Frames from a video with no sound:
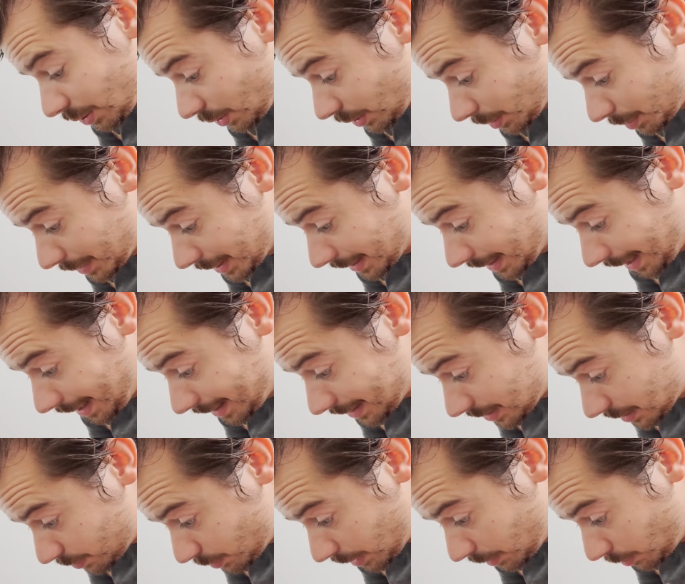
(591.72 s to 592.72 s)
Well, it'd be
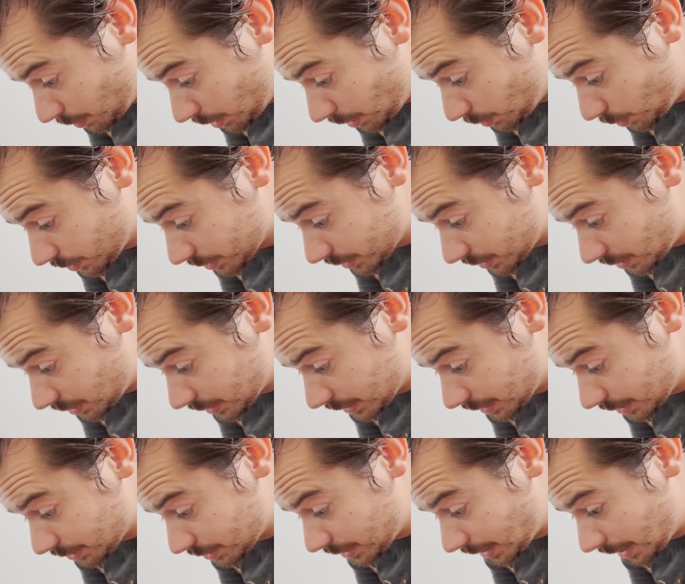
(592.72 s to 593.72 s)
nice if my mom wasn't on the
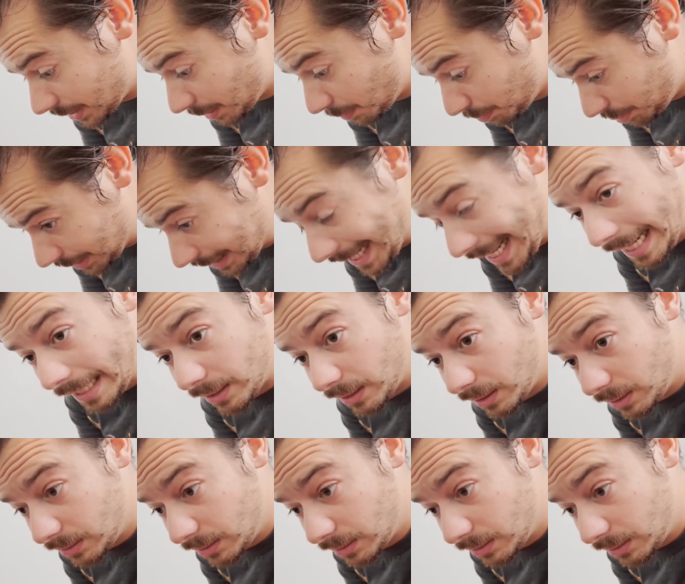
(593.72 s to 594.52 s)
other side of the planet